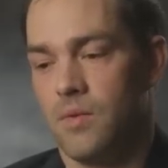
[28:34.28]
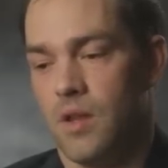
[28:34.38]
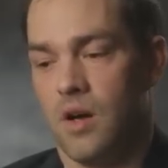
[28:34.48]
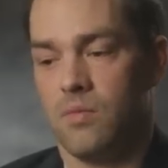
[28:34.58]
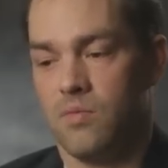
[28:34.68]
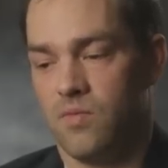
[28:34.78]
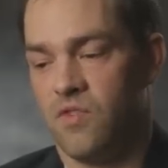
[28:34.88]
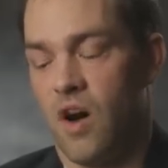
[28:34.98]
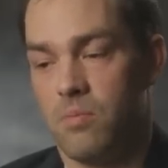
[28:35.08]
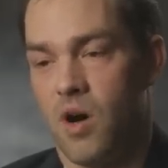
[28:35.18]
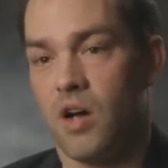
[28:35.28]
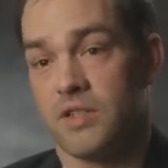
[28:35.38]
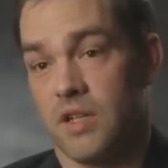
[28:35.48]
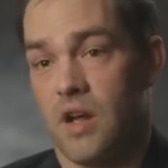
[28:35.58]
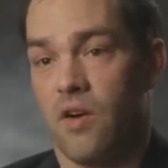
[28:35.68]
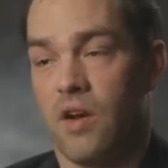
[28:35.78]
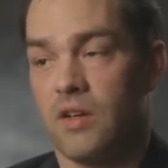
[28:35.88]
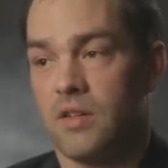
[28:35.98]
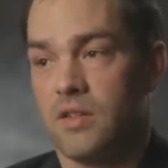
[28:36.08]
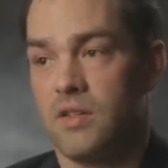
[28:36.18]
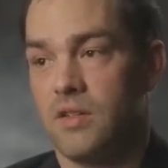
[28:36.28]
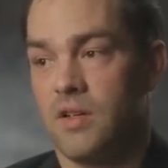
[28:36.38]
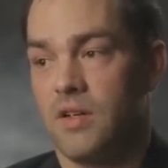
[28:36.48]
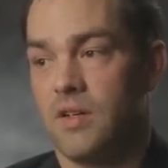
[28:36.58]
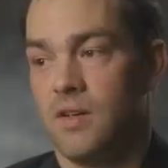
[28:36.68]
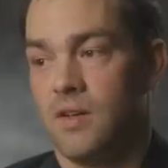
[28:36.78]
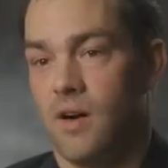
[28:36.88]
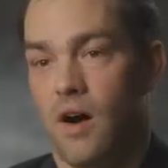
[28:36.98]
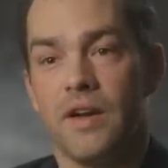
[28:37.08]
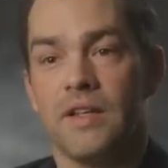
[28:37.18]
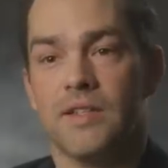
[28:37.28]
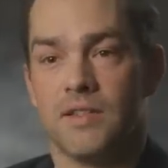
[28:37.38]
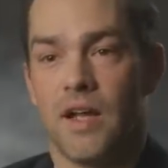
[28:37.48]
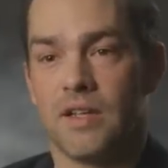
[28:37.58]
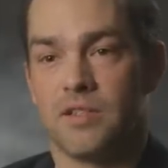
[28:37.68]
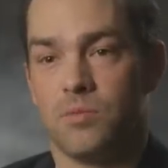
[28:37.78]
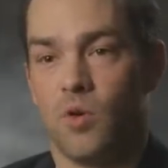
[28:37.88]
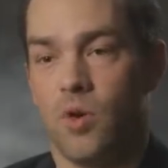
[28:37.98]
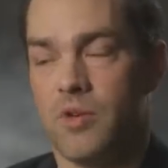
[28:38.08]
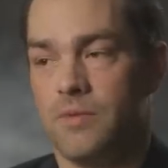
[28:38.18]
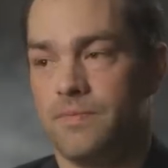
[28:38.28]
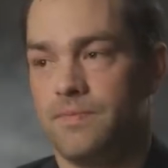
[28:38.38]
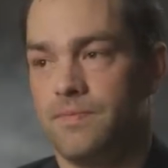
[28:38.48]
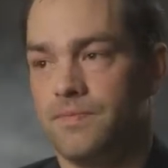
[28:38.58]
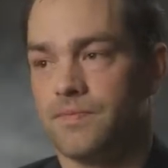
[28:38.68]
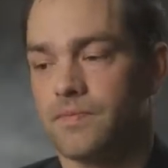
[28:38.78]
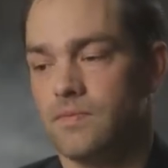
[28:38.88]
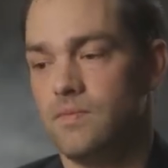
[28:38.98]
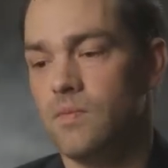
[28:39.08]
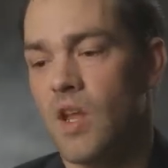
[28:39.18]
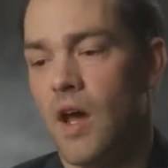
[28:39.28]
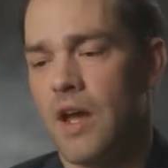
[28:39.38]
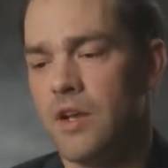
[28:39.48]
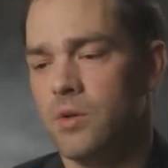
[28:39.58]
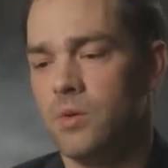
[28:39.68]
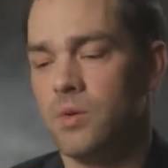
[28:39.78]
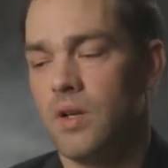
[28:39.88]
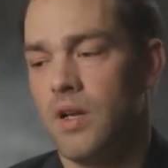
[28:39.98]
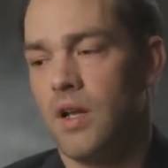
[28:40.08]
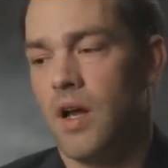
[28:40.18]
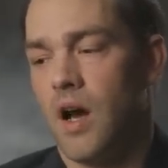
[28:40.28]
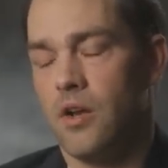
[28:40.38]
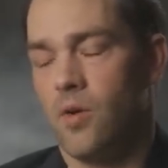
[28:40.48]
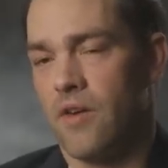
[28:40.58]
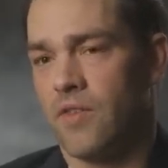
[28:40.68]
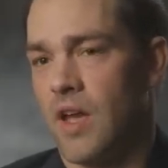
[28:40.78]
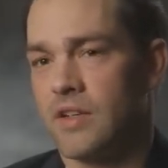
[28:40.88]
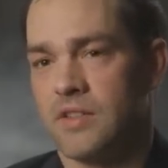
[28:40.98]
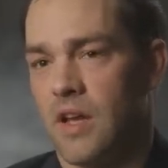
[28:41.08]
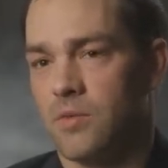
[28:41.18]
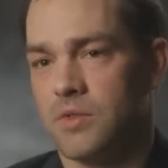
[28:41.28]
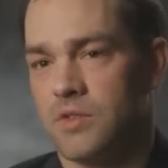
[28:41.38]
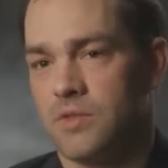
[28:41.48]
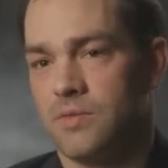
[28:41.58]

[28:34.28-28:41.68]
the Fah-Bostic area, on his last deployment. And I knew Afghanistan was.